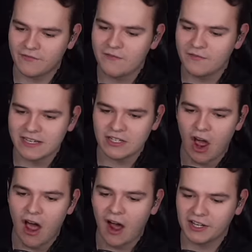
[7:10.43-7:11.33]
50
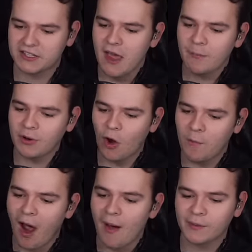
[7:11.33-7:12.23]
knots, but
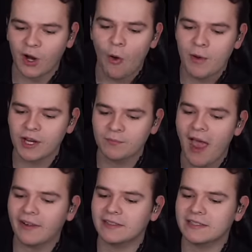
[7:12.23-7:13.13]
no problem at all. We could
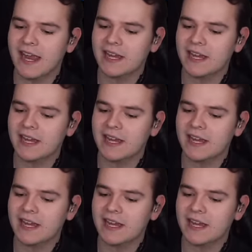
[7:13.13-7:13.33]
practically